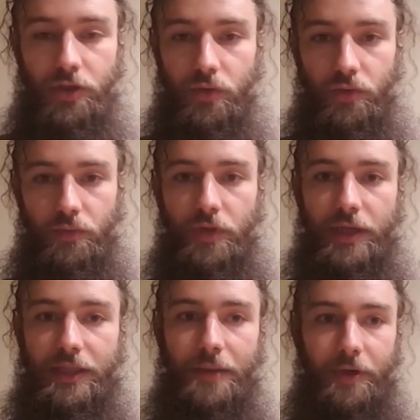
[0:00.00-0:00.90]
So don't
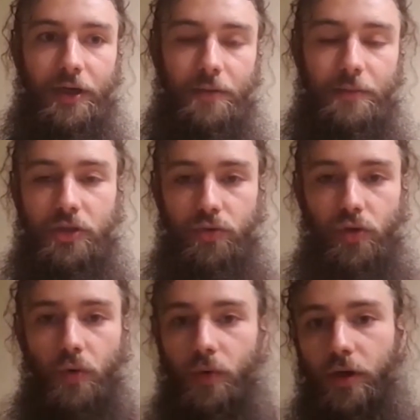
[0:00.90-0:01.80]
think that barakah means you
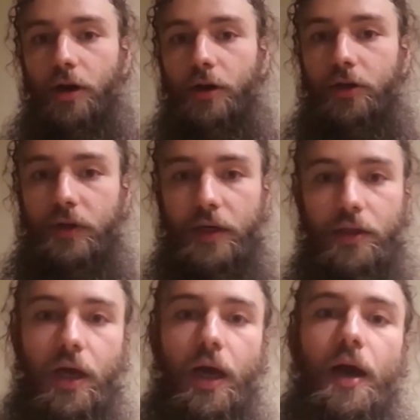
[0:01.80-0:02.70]
don't work hard and you get a
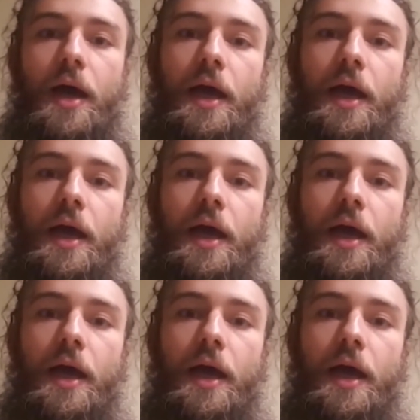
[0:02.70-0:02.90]
lot.